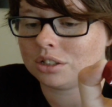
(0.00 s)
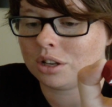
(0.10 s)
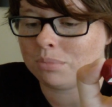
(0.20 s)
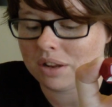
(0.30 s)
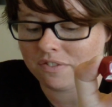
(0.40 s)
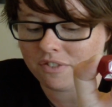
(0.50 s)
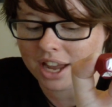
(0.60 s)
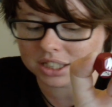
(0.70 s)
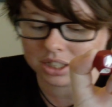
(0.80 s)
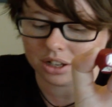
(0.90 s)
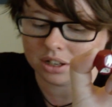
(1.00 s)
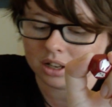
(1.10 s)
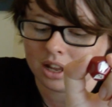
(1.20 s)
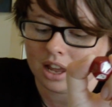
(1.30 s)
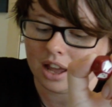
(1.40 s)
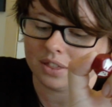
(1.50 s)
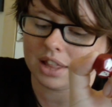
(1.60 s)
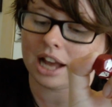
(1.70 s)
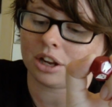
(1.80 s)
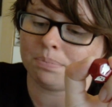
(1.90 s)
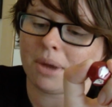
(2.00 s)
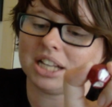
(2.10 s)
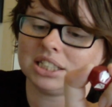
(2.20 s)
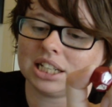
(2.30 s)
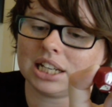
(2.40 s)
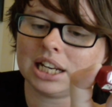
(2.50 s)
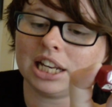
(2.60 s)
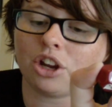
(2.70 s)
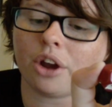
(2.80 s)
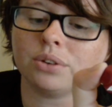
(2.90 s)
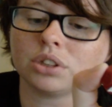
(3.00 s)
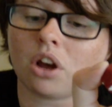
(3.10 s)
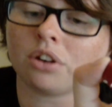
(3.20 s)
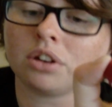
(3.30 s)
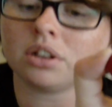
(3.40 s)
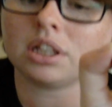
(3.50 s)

to be infected, and that basically goes on